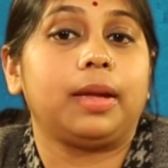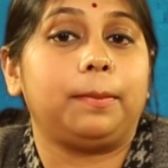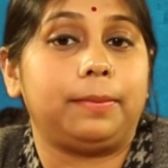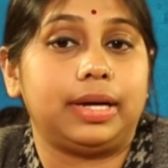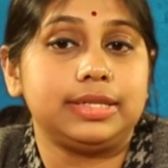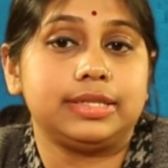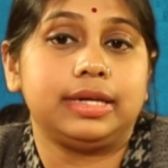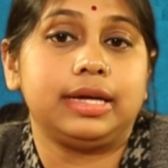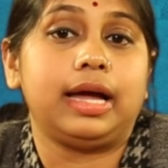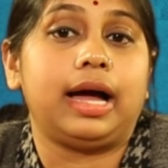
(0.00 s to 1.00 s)
but
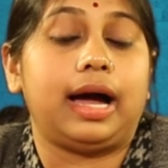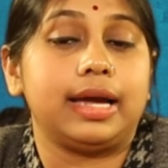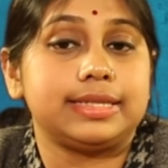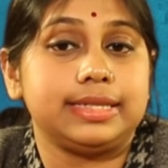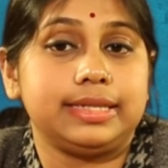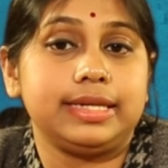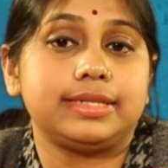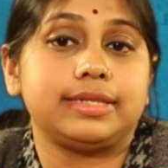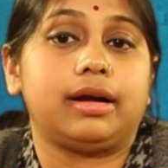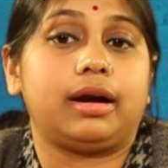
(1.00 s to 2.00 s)

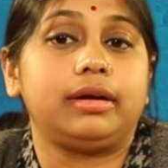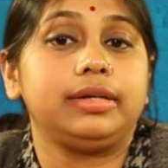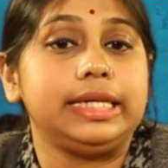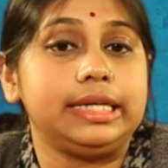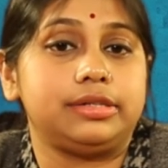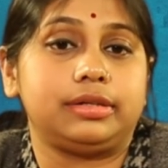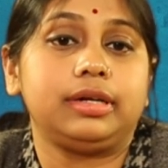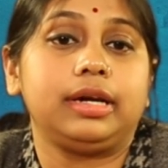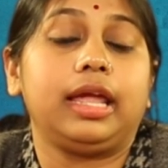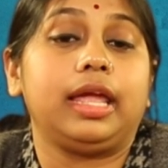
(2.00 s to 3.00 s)
ICTs are neither
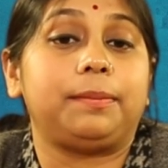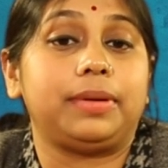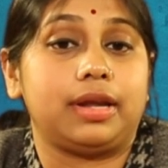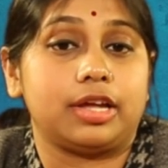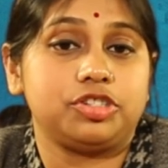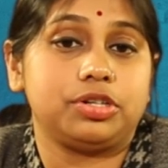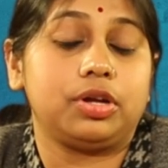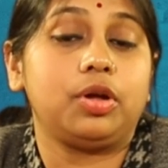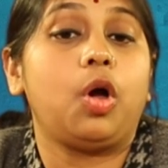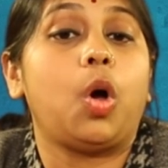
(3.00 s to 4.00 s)
a panacea